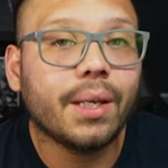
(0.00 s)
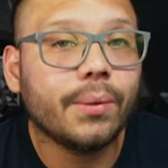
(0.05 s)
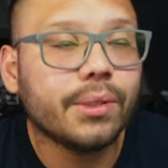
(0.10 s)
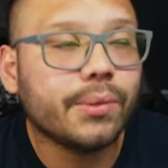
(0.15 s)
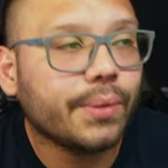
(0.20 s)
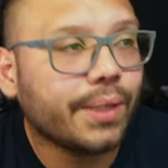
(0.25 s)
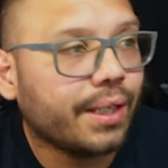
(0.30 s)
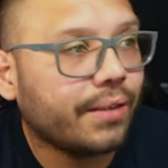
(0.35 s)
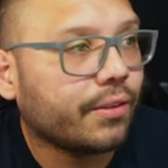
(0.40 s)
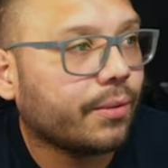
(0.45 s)
Now,
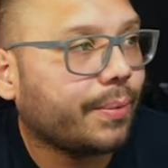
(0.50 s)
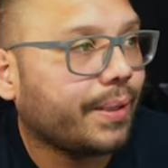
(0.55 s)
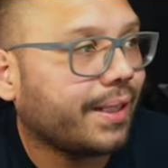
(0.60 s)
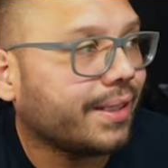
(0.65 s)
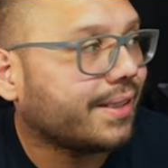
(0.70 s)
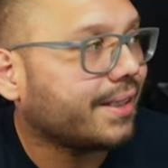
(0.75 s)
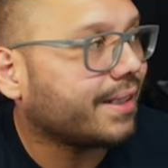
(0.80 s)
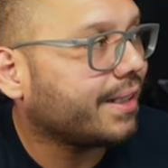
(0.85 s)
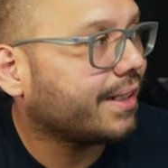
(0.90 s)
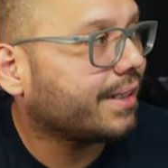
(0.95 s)
once we have our
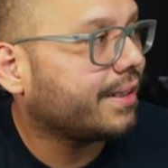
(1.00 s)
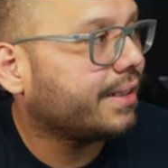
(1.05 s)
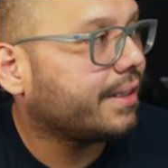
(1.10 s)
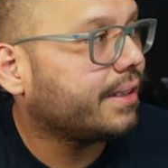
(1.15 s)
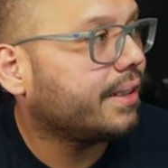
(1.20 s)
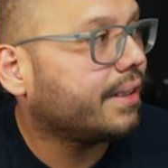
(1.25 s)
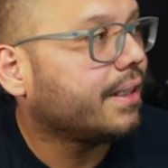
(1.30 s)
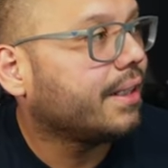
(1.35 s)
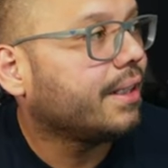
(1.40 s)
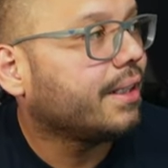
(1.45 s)
plan
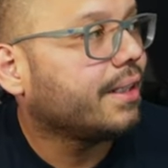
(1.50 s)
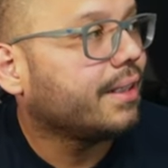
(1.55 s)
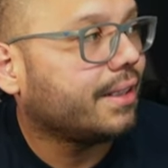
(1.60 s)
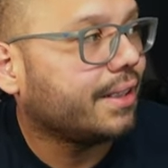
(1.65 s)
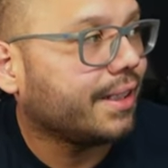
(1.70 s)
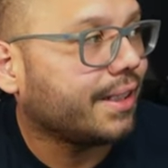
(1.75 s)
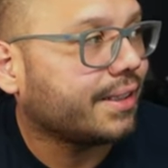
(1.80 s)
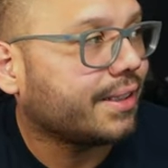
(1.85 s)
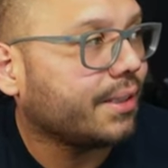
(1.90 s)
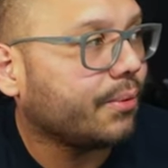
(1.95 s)
selected,
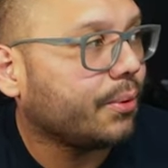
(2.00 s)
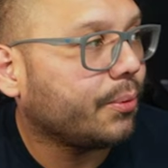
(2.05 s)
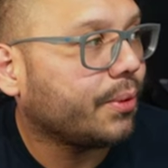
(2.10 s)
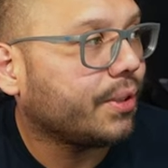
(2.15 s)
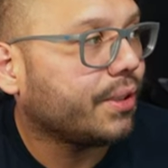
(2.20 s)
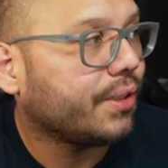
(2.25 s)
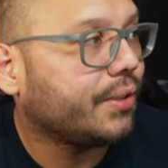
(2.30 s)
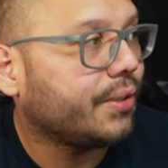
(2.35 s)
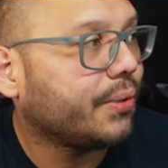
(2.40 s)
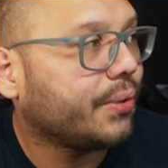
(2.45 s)
the next thing we
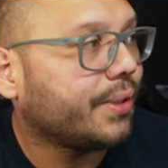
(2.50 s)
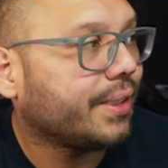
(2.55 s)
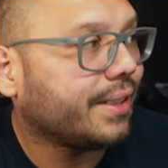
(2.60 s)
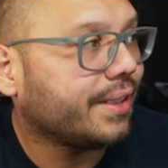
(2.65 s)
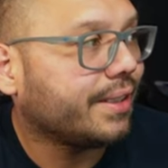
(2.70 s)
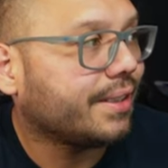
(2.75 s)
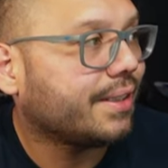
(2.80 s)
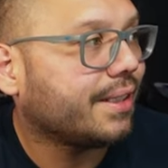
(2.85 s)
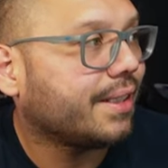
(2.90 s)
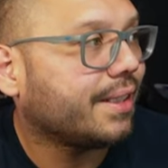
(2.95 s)
want to do
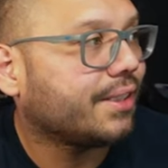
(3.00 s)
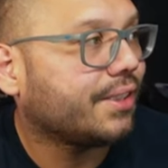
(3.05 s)
is